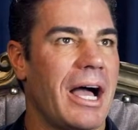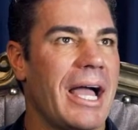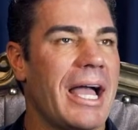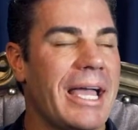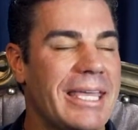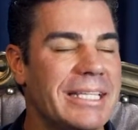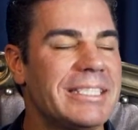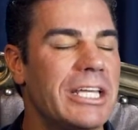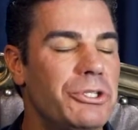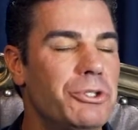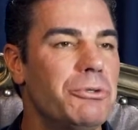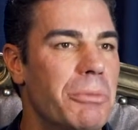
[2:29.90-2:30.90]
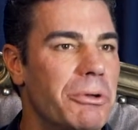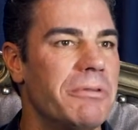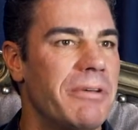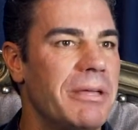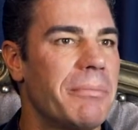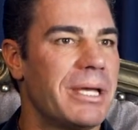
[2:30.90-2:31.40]
I guess I do
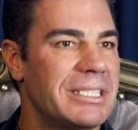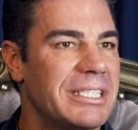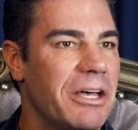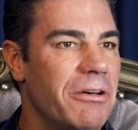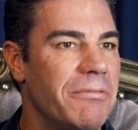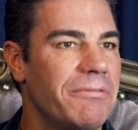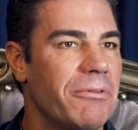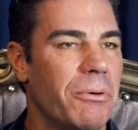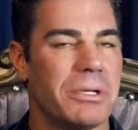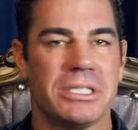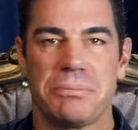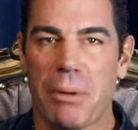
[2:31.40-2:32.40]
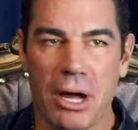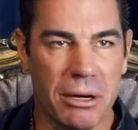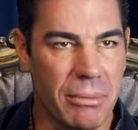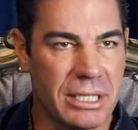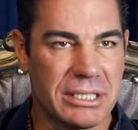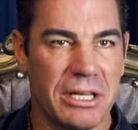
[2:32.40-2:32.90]
motivate myself or
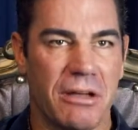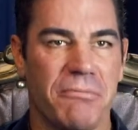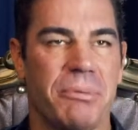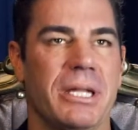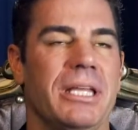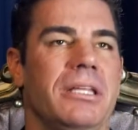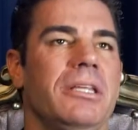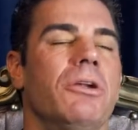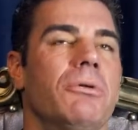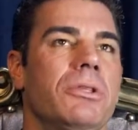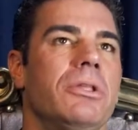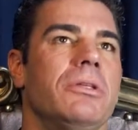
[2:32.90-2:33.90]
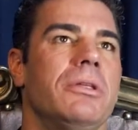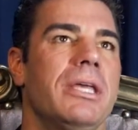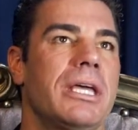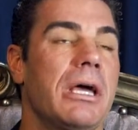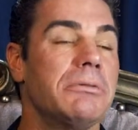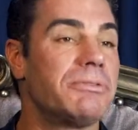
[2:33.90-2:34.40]
inspire myself, but it
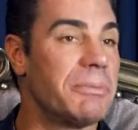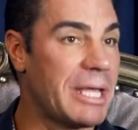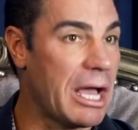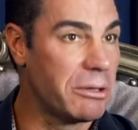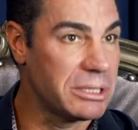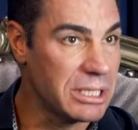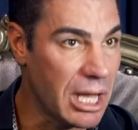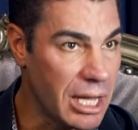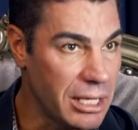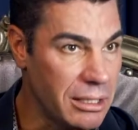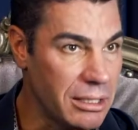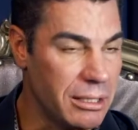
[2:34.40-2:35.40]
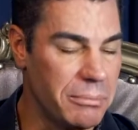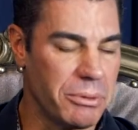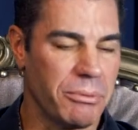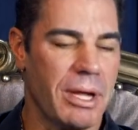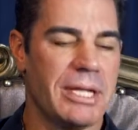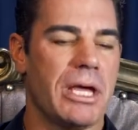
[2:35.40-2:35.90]
comes from the outside.
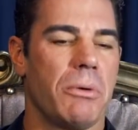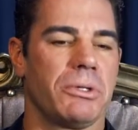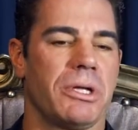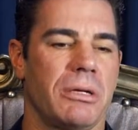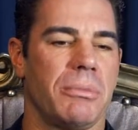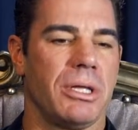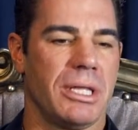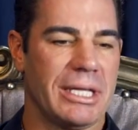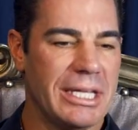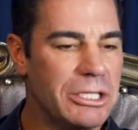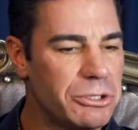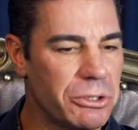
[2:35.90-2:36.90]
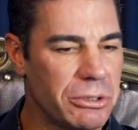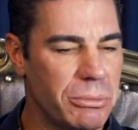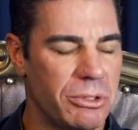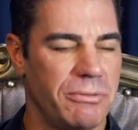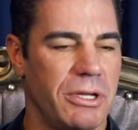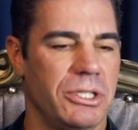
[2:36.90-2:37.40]
But right now we're talking about like internal
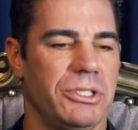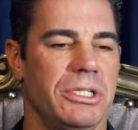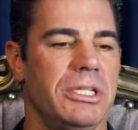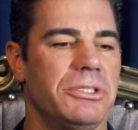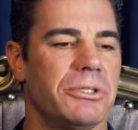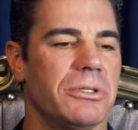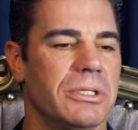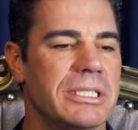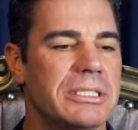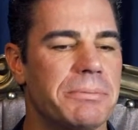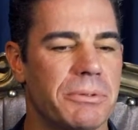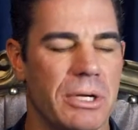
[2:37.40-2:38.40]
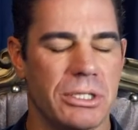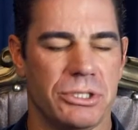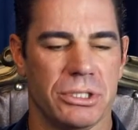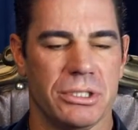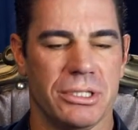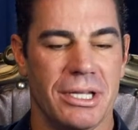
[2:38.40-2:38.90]
motivation, internal
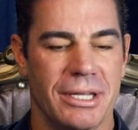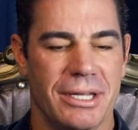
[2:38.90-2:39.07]
inspiration.